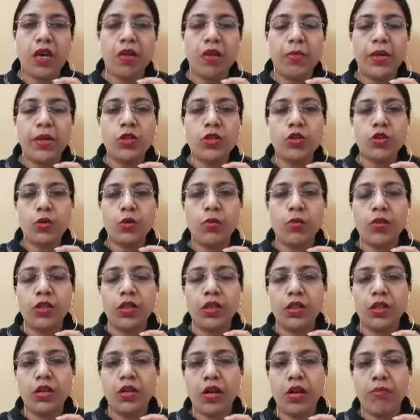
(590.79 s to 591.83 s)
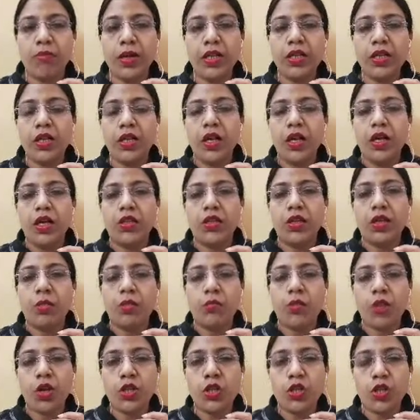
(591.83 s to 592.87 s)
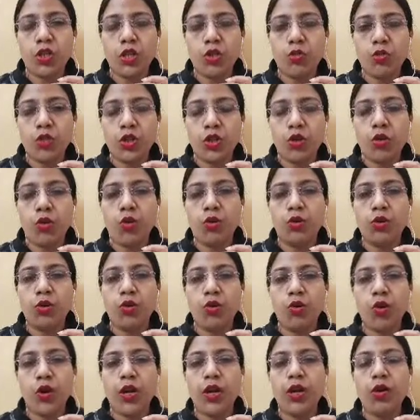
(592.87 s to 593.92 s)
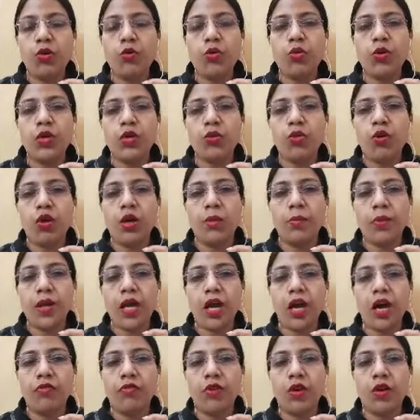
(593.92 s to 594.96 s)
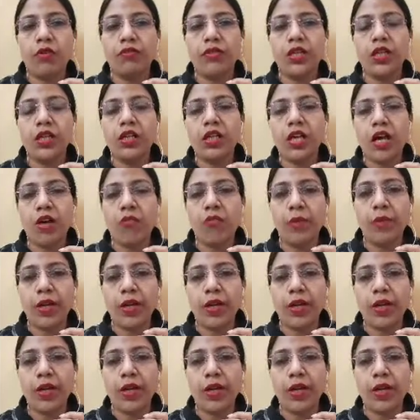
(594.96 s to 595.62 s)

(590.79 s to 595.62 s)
So the government, the prosecutor or the lawyer who is on behalf of the government,